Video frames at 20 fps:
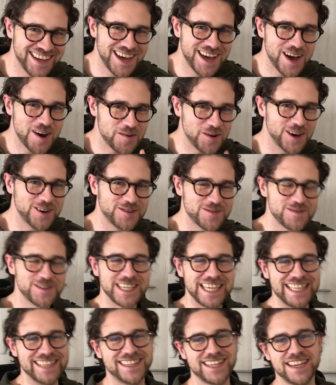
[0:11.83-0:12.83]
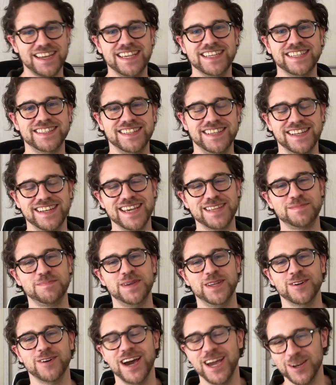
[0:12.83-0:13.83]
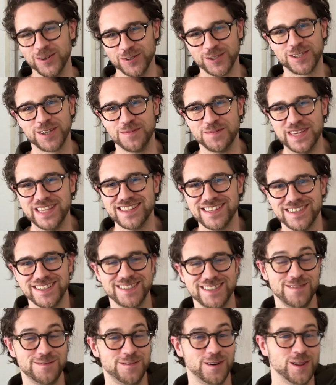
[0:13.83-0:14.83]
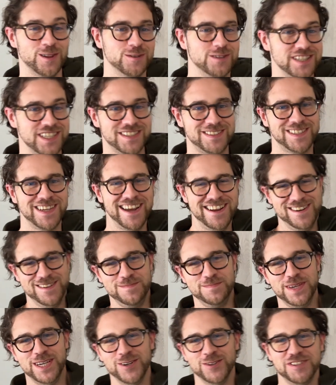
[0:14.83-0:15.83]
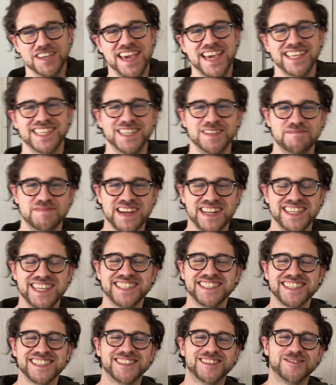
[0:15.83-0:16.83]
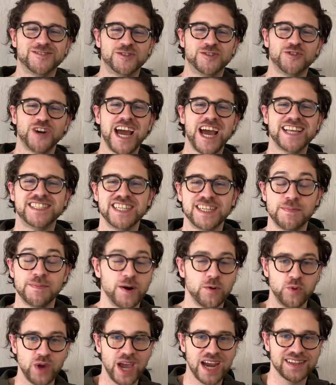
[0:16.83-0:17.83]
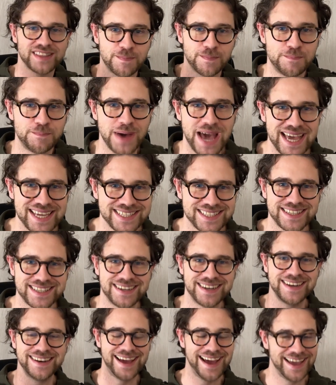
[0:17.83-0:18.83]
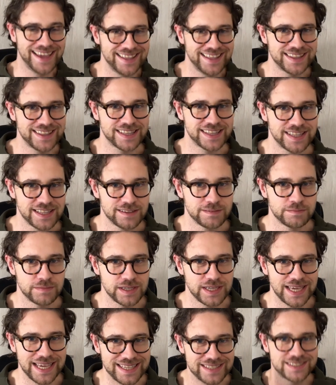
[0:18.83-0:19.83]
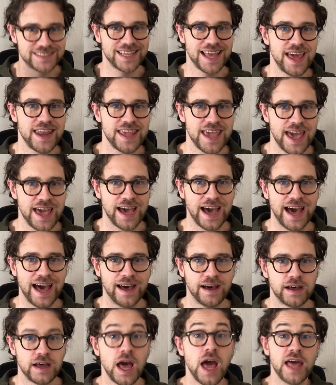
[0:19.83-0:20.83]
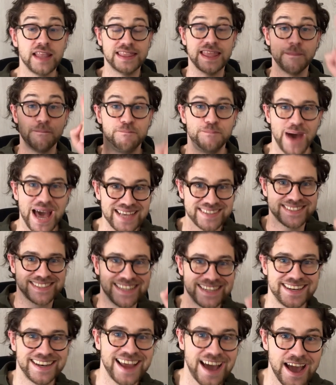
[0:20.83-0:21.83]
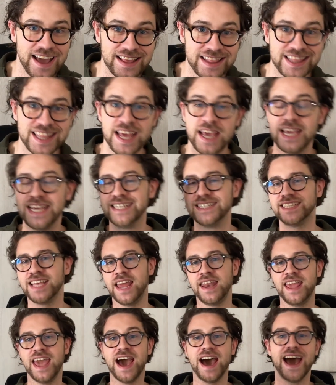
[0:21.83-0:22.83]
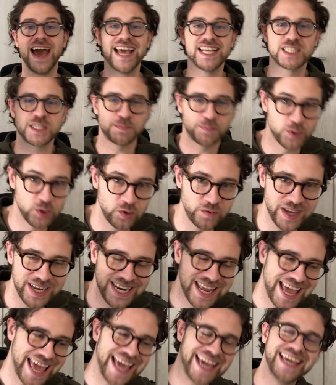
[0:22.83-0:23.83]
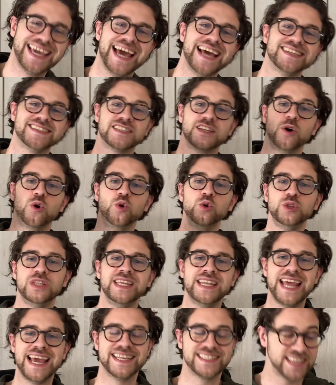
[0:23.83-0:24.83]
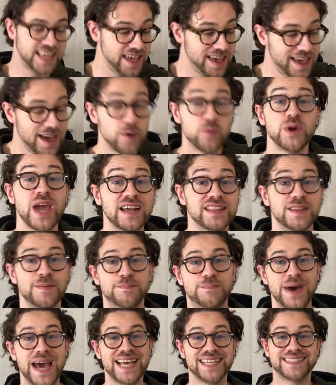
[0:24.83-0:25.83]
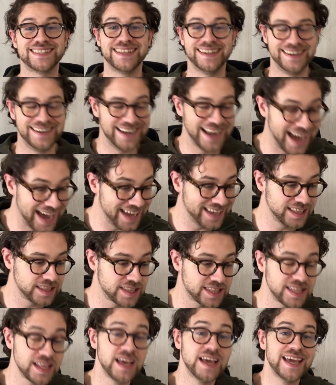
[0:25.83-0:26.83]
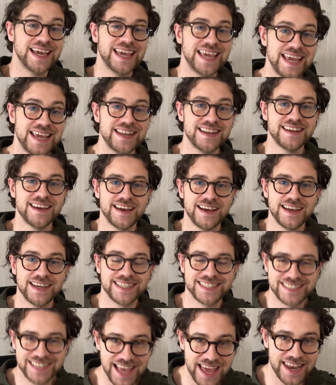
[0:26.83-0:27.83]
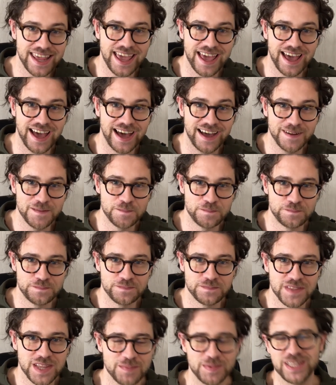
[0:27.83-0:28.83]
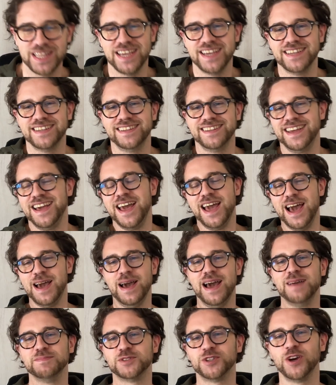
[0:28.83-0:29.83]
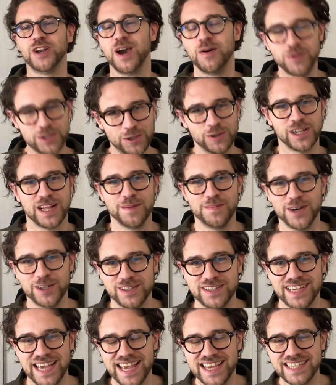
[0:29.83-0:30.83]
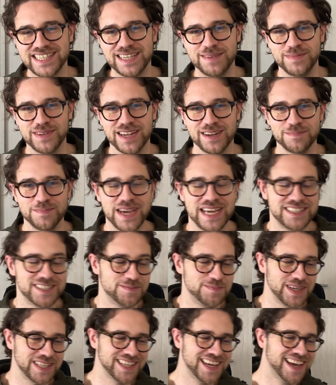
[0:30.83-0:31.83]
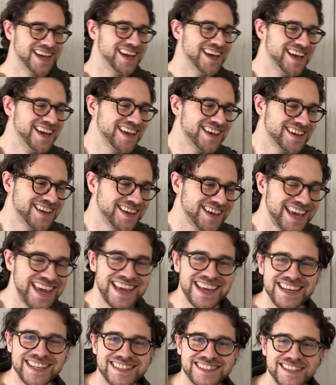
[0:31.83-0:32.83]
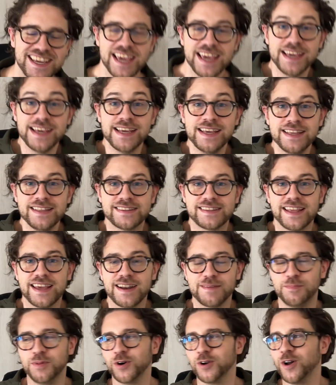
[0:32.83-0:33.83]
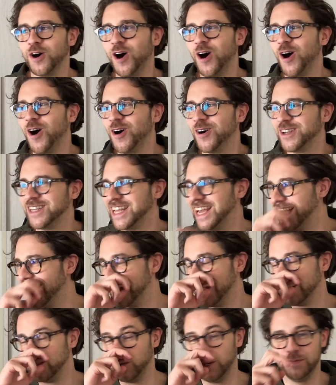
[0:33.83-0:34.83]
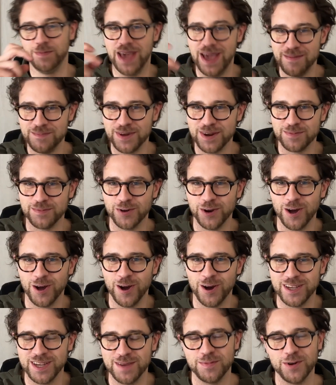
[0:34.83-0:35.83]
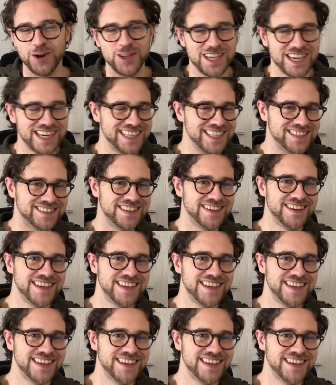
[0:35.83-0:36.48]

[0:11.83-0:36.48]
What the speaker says: well, Interisti, let me know. I know some Interisti follow this channel because AC Milan is a tragic, but we are the best ninth in Serie A. The best ninth in Serie A, as proven against Udinese. We are the best ninth in Serie A. But I'm sorry, I will talk about the AC Milan match, but Inter, Bologna. Do you remember Bologna? Bologna is the